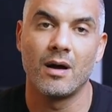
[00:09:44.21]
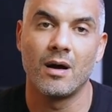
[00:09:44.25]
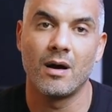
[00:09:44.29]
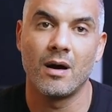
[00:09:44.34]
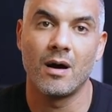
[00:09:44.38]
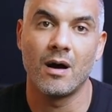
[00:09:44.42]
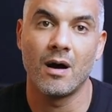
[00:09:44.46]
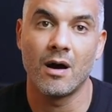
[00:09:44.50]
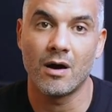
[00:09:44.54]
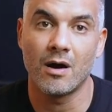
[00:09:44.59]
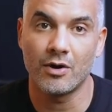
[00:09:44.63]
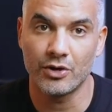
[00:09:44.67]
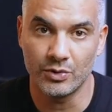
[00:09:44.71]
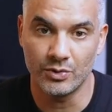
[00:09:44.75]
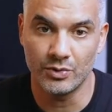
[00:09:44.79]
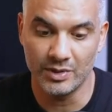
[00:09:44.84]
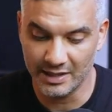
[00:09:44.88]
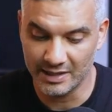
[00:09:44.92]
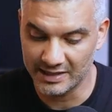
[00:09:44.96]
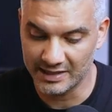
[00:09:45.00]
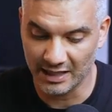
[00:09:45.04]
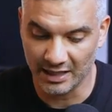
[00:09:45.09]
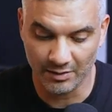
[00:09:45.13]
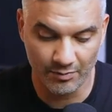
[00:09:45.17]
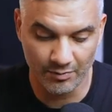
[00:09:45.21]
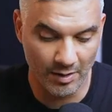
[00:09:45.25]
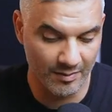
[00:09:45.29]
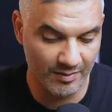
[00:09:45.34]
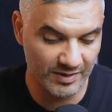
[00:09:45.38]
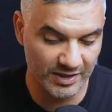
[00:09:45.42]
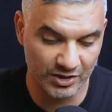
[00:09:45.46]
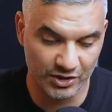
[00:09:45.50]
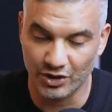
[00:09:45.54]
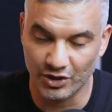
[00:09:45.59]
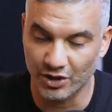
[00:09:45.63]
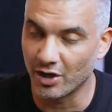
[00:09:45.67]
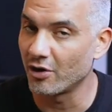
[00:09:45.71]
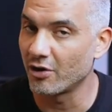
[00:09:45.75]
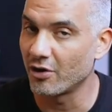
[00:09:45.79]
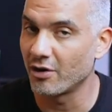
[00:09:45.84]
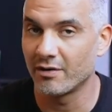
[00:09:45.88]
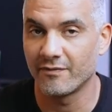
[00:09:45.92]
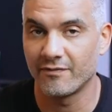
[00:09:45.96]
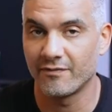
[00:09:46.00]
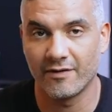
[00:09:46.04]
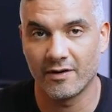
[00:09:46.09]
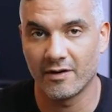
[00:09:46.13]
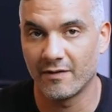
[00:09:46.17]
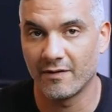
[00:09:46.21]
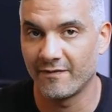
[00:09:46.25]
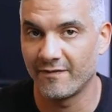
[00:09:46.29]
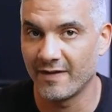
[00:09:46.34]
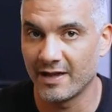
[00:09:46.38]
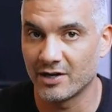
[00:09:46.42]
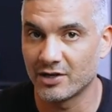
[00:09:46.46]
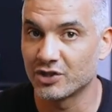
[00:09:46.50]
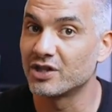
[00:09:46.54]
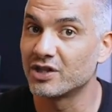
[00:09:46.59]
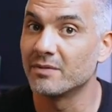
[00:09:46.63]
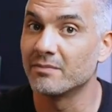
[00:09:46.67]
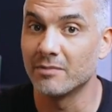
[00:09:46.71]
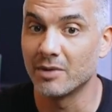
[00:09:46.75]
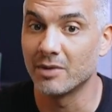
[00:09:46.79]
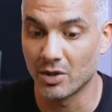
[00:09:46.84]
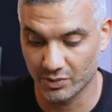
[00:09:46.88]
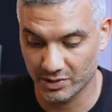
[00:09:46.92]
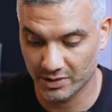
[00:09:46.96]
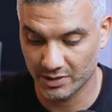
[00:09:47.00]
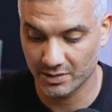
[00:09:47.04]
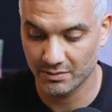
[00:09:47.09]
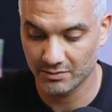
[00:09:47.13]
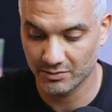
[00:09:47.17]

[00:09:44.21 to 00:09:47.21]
our unique selling proposition, our unfair advantage the most.